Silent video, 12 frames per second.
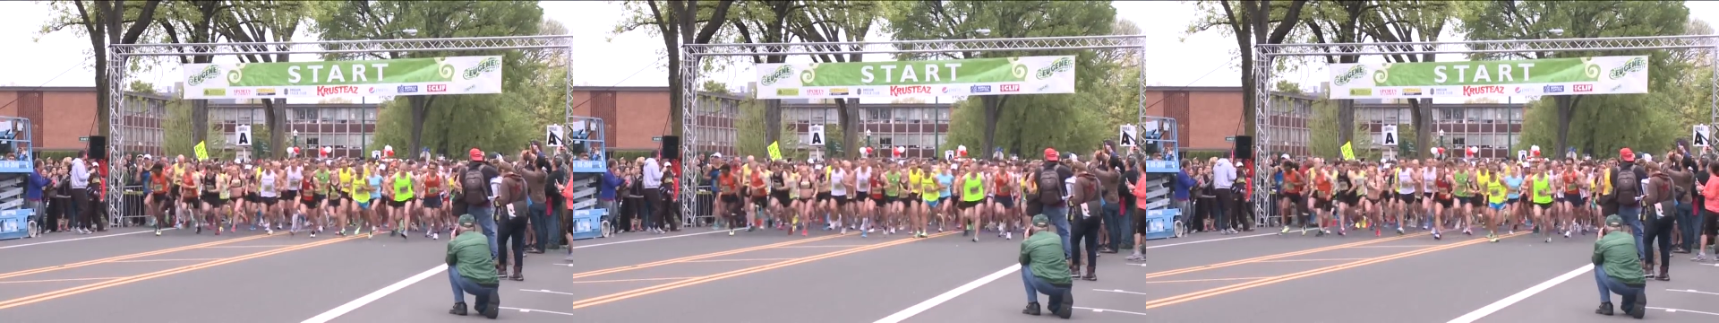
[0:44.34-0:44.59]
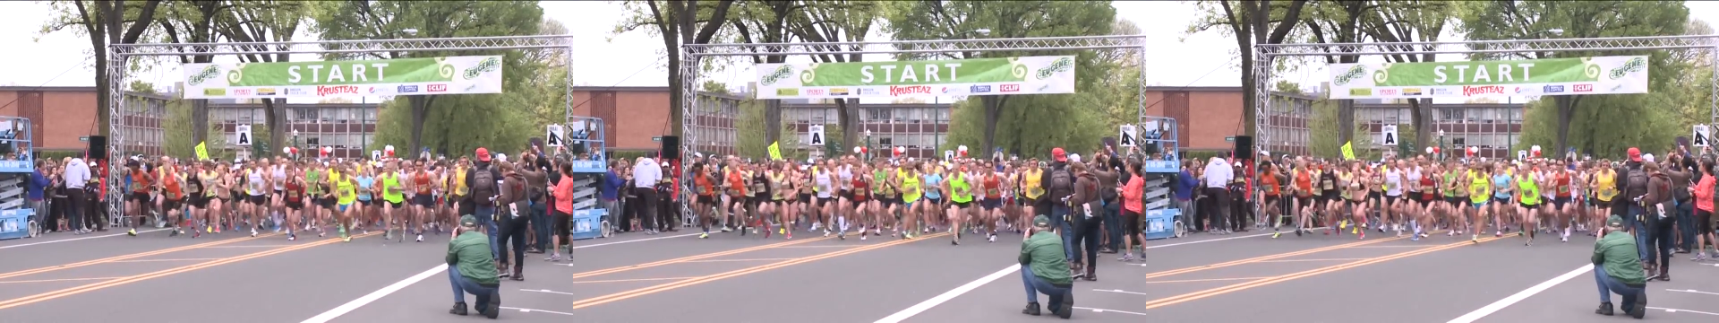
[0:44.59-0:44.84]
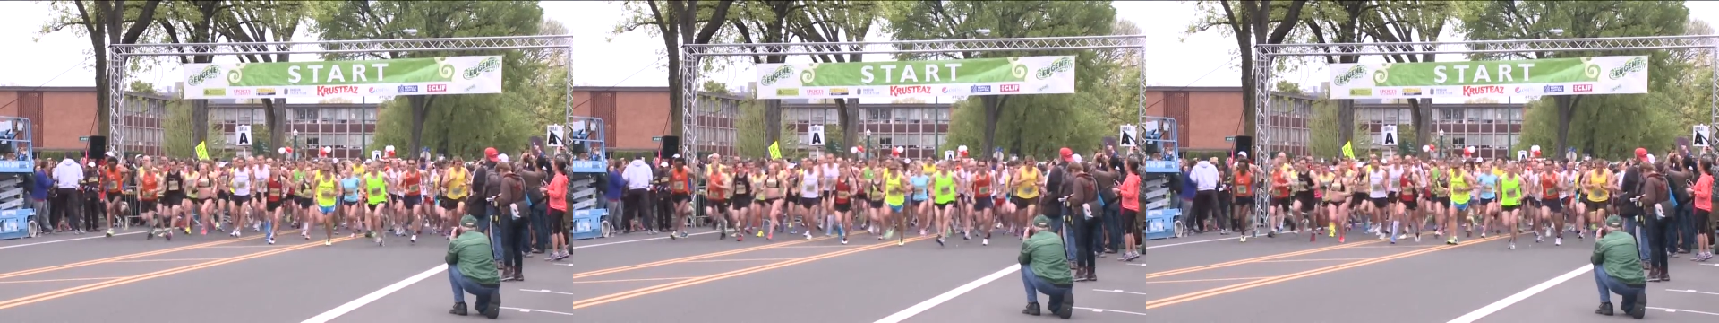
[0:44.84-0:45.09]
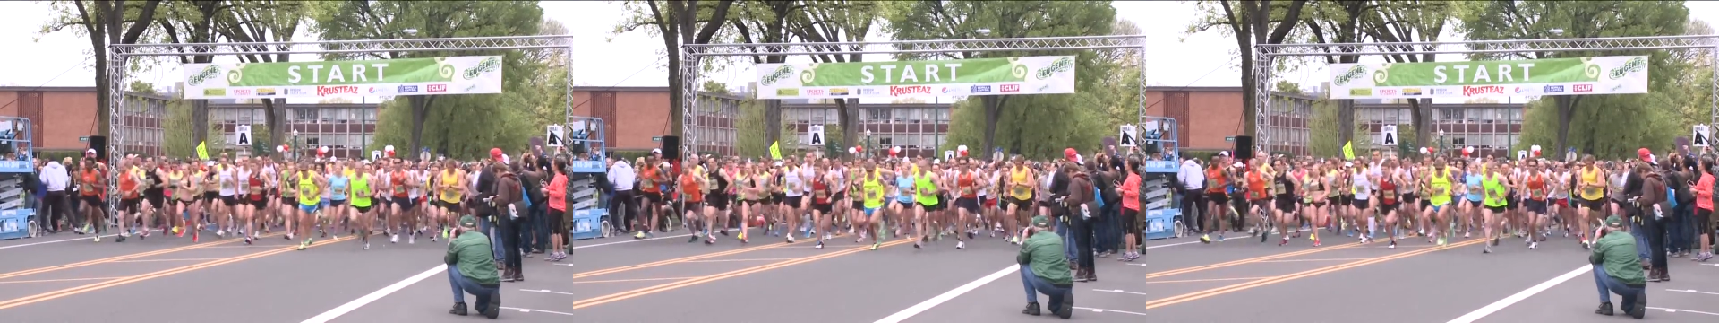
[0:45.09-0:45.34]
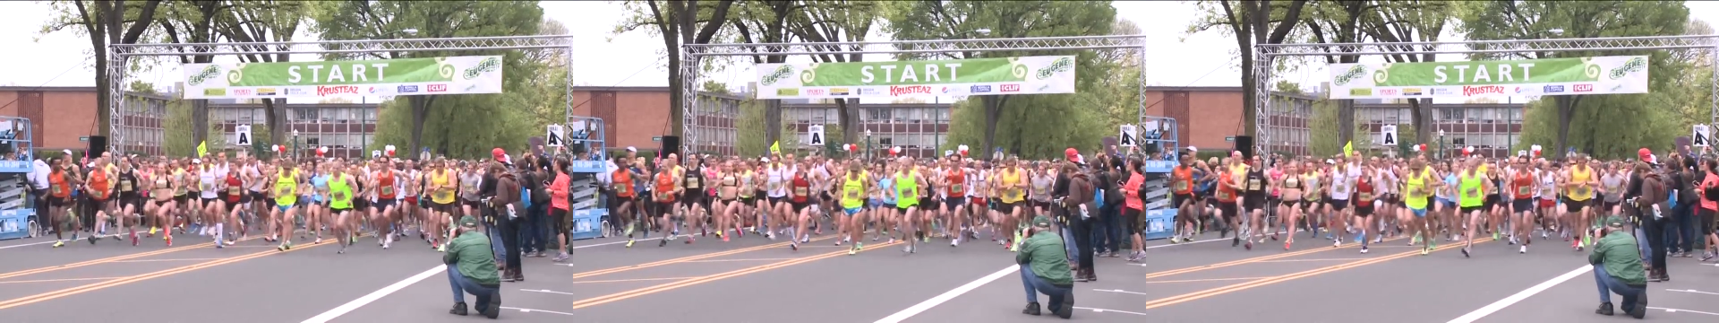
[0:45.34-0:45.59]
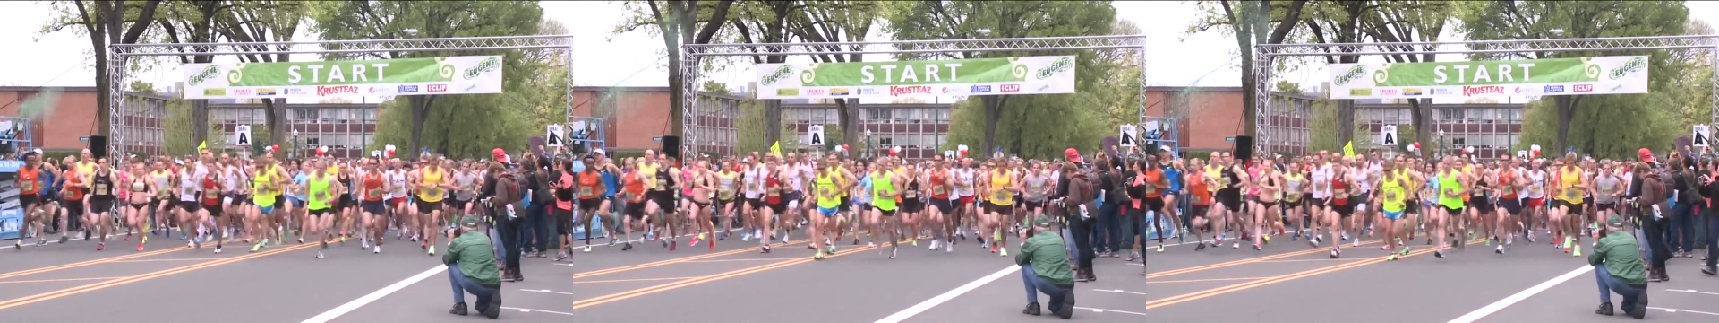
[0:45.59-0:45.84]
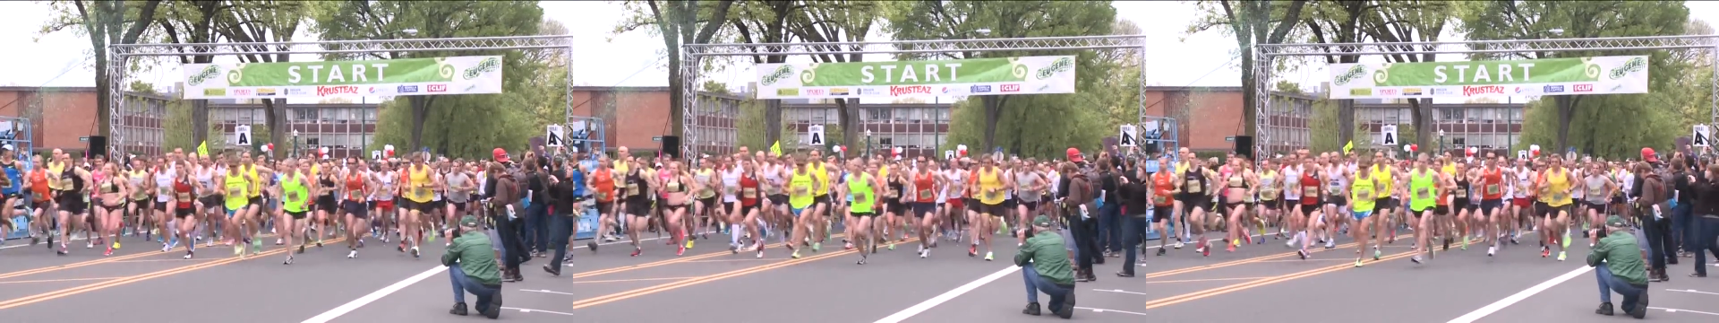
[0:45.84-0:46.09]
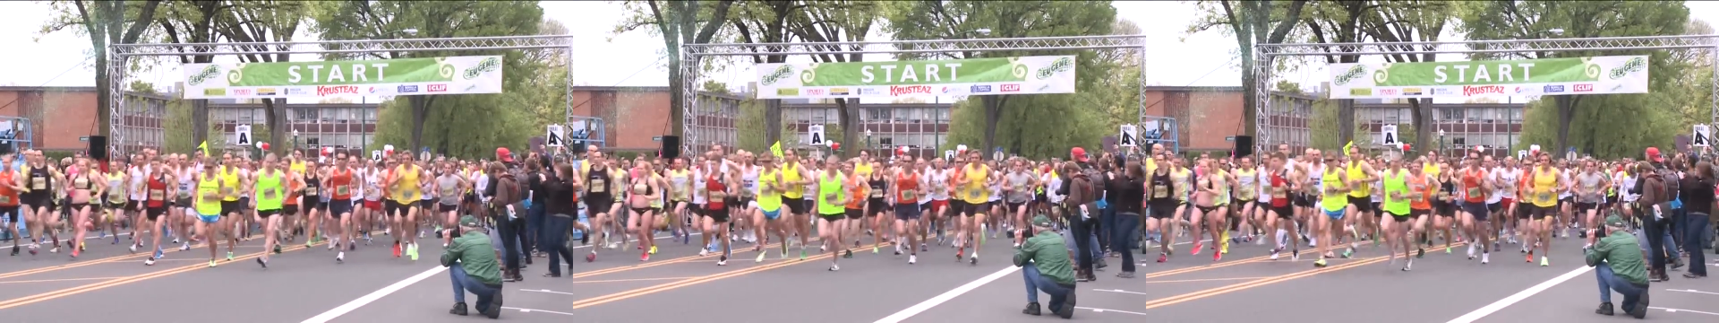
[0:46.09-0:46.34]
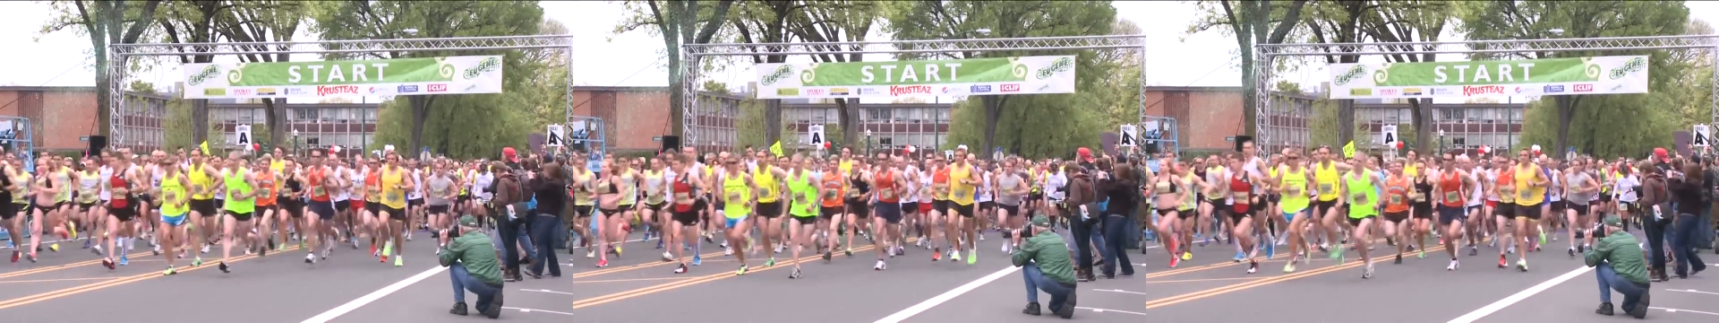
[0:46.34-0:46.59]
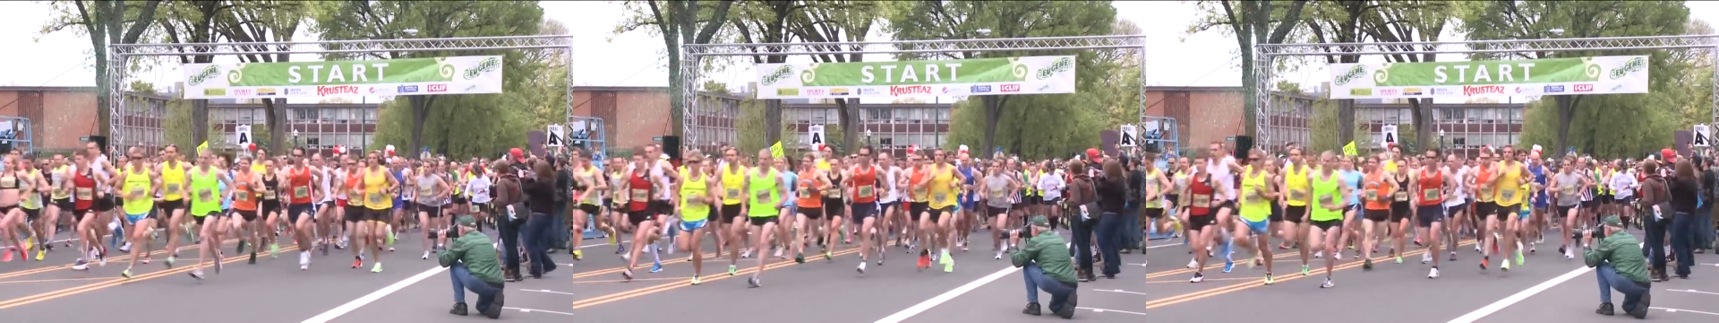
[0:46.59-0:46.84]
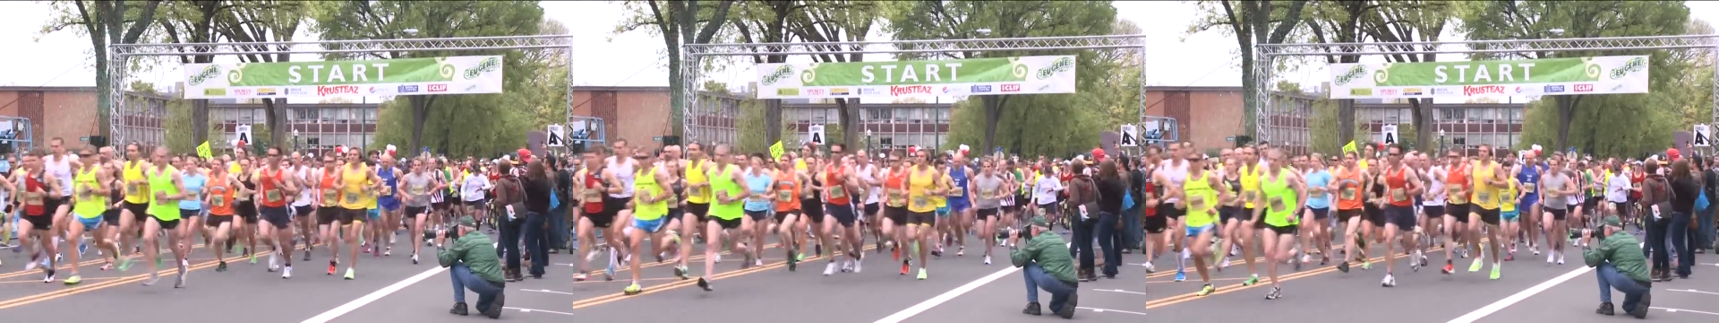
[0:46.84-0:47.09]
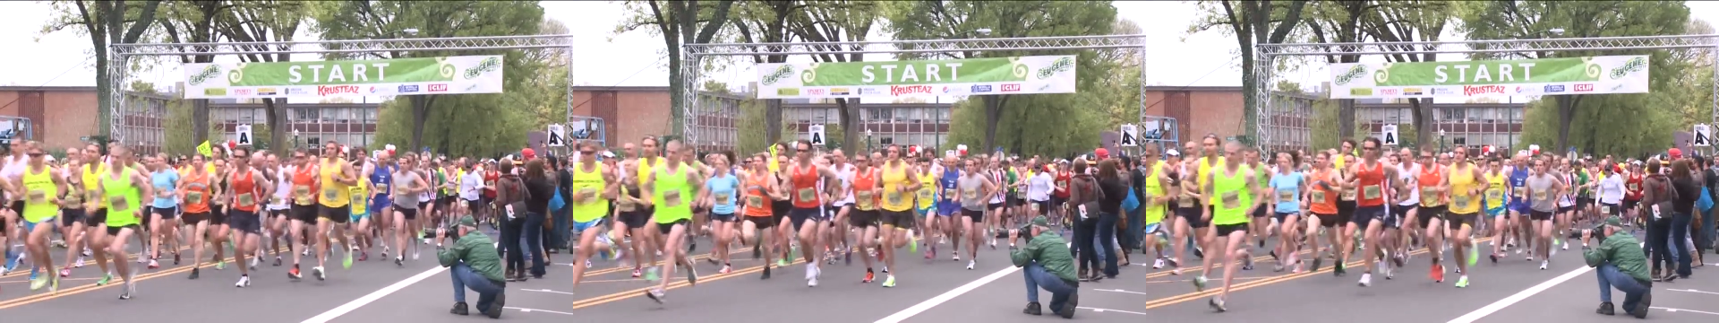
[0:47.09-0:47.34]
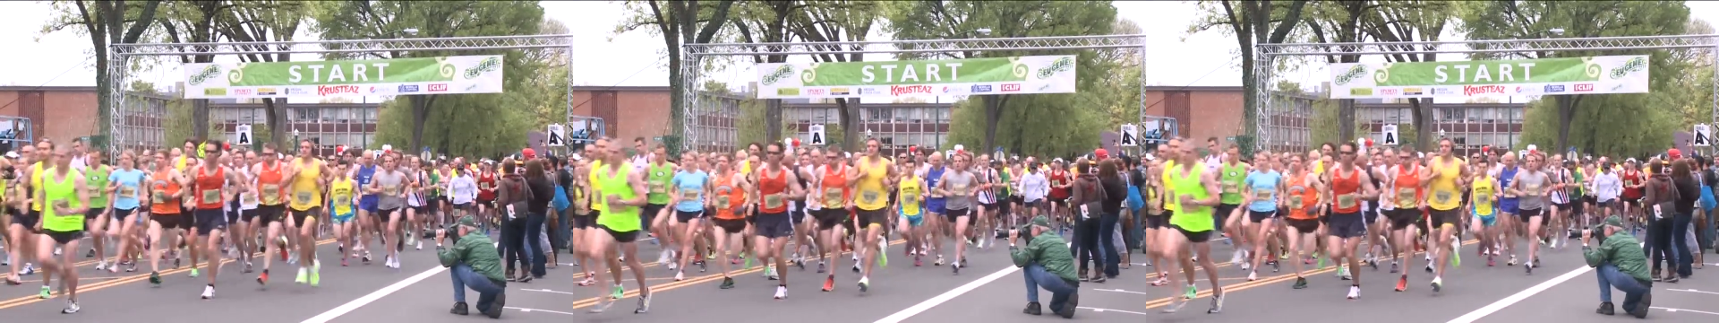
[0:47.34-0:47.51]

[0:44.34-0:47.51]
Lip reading: No face is visible, so there are no lips to read.